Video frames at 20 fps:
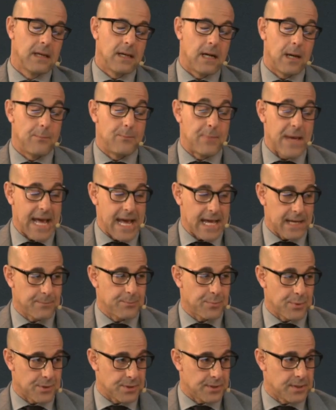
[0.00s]
a, a, bad
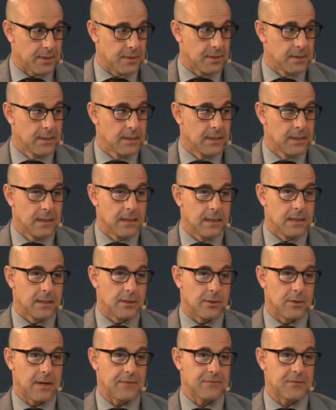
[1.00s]
person,
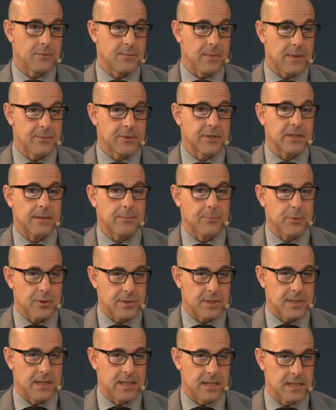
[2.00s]
you have to remember that that
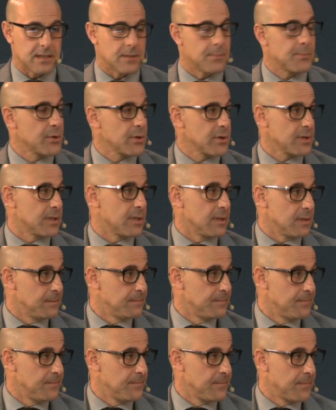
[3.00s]
person is a person.
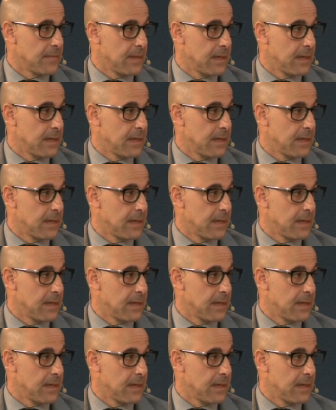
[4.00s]
Mm.